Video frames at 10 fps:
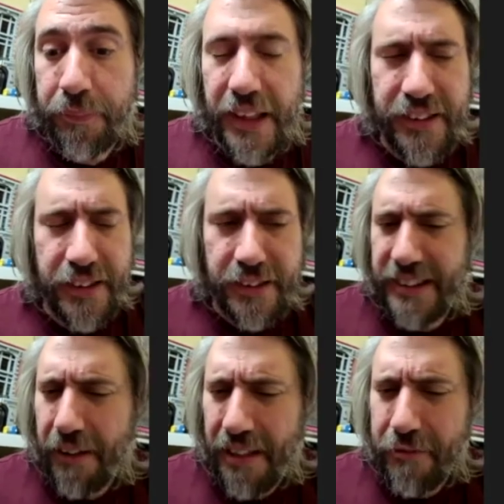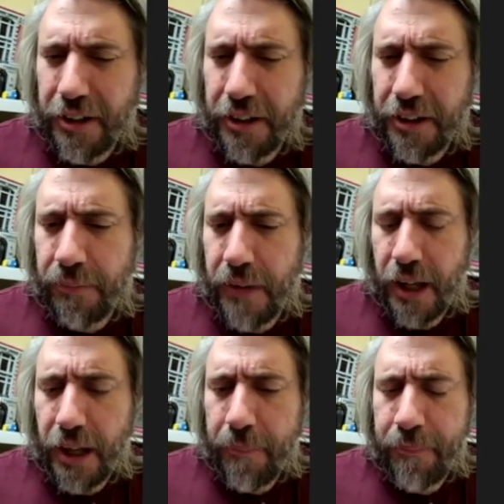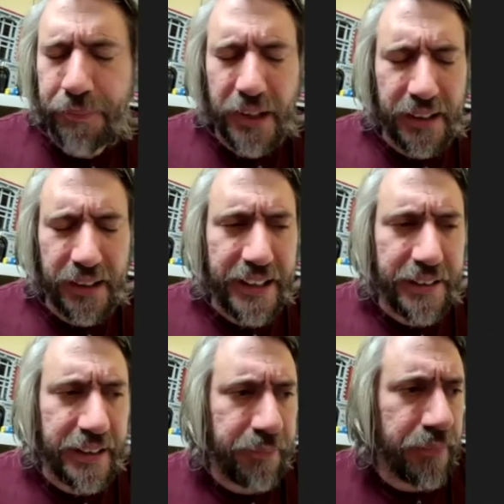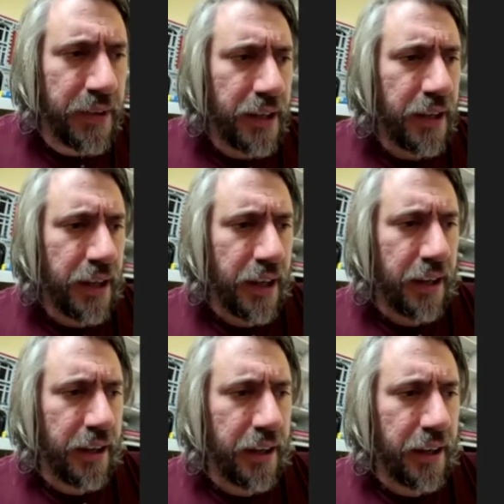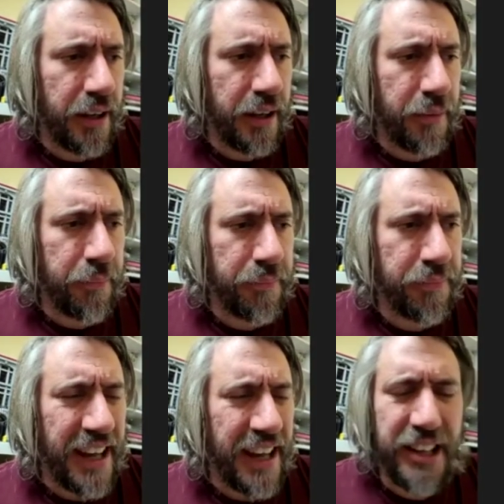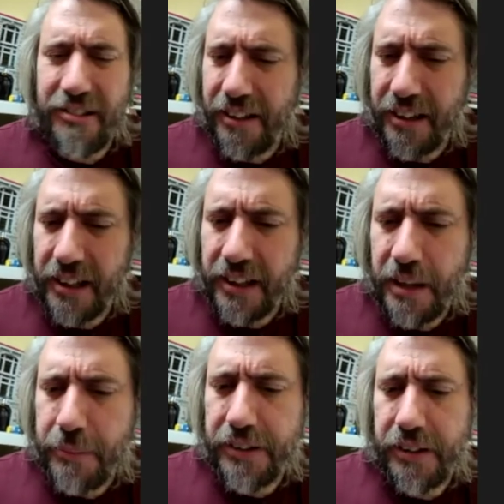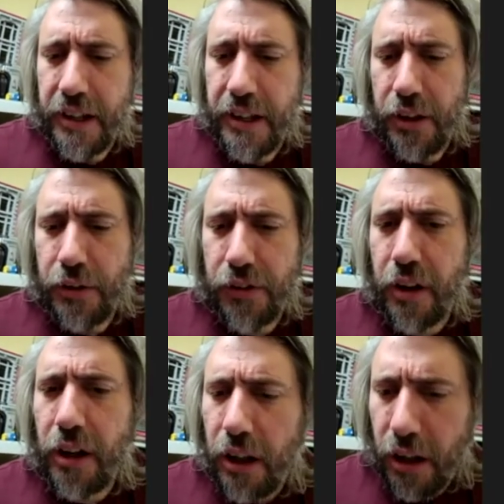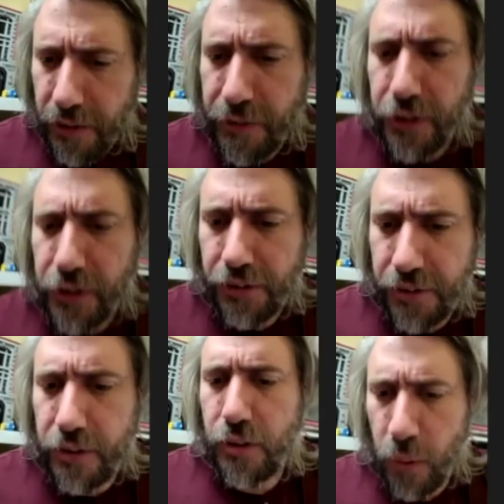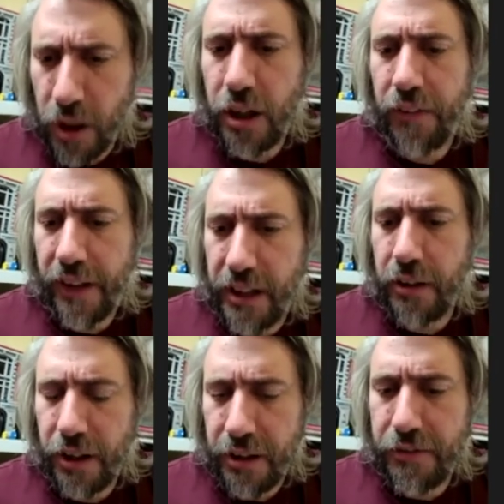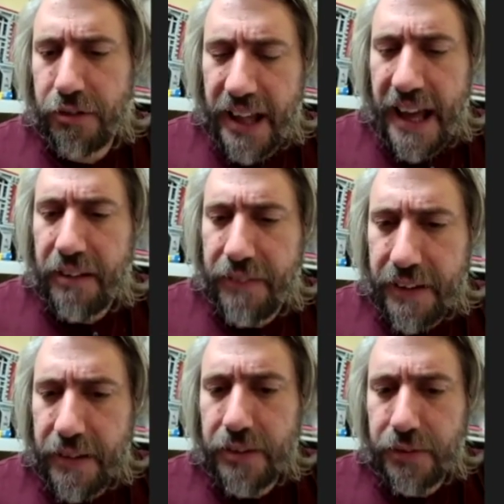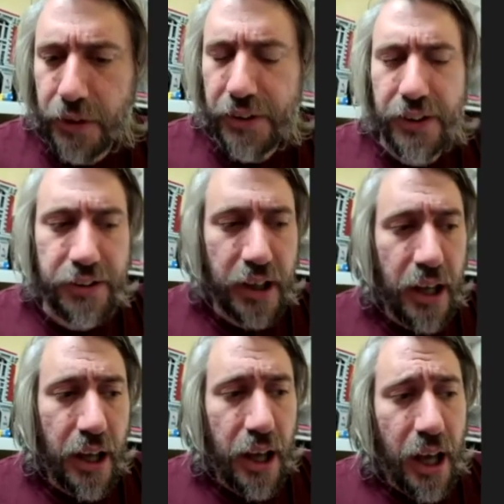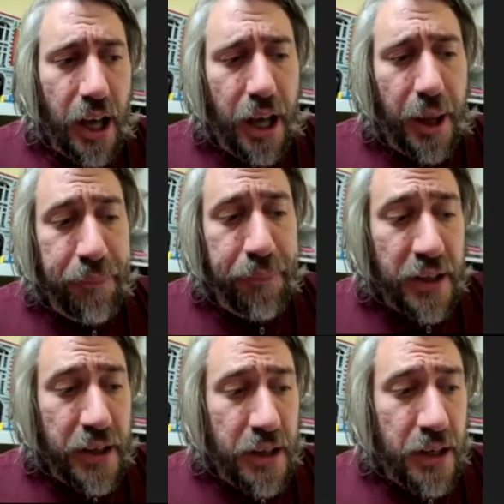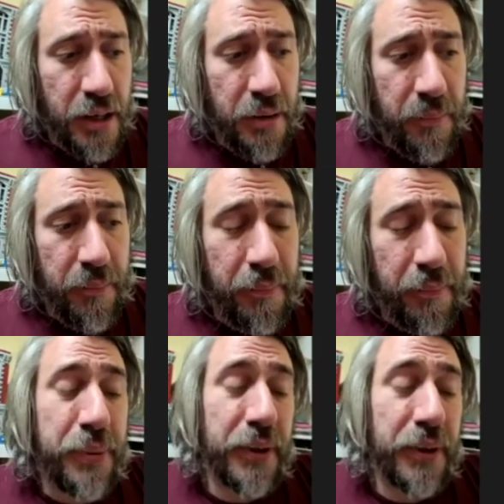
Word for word: there's, there's a South African um, lady um, Tanya, I think her name is, mm-hmm. who does a lot of good good work on that. You know, kind of trying to elevate these voices. Um, but